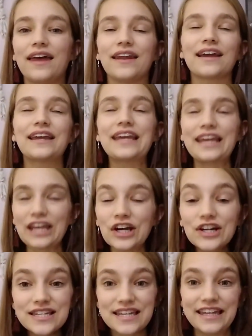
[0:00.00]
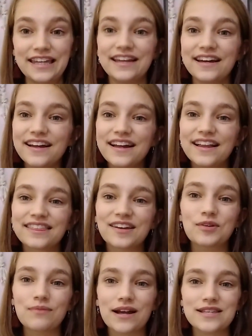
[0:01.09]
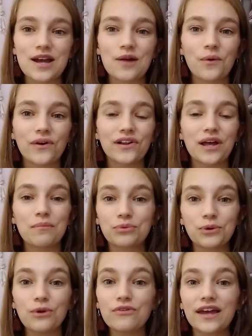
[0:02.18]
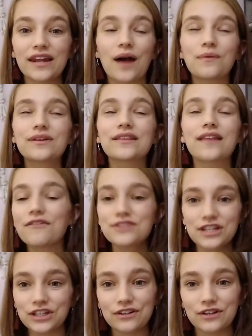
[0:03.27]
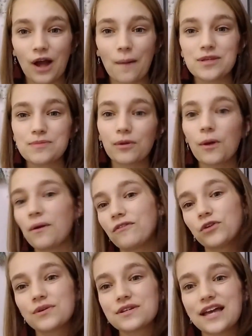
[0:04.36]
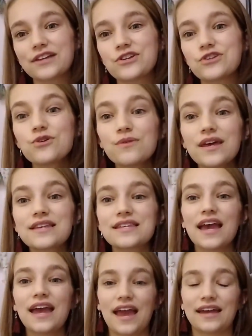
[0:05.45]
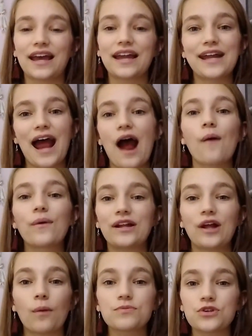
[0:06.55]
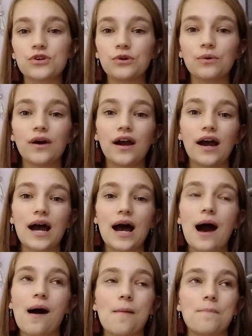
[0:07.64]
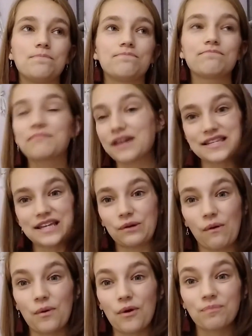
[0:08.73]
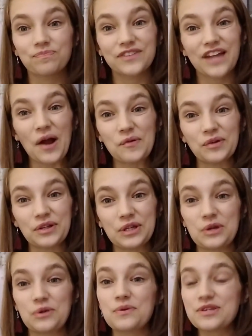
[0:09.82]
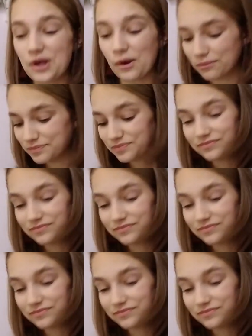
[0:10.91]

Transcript: And I guarantee that your mindset will improve. And I would love to hear in the comments below if you decide to do this and kind of how it helps you, um, because I know it will. I really do. So.